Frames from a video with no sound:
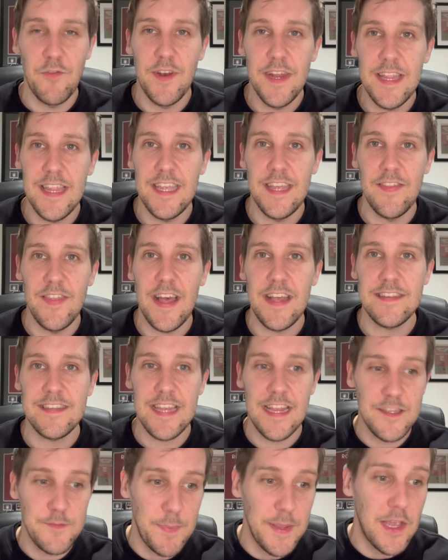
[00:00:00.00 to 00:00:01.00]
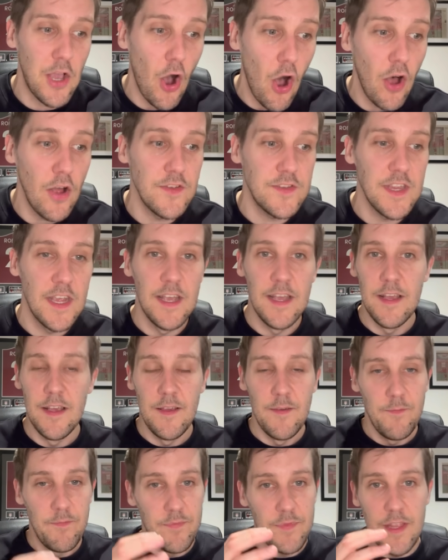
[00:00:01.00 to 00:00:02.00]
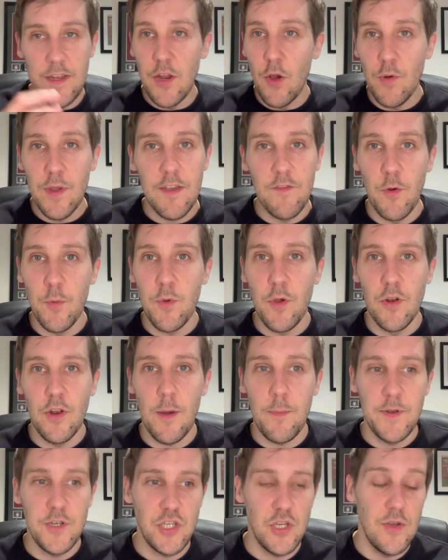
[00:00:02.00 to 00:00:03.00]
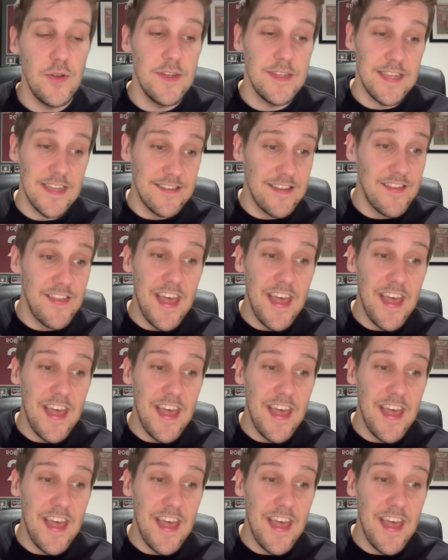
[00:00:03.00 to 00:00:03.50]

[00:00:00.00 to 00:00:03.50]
really, in that sense, because they don't give up good opportunities.